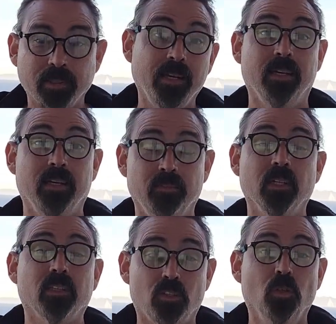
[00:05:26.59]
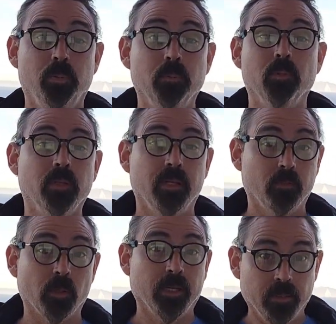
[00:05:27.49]
They didn't even get the 2 people that
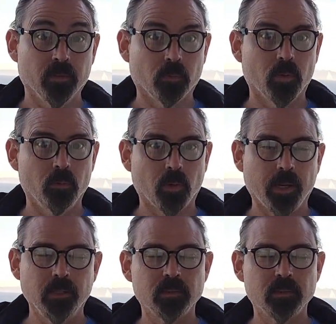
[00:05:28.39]
were in the room right.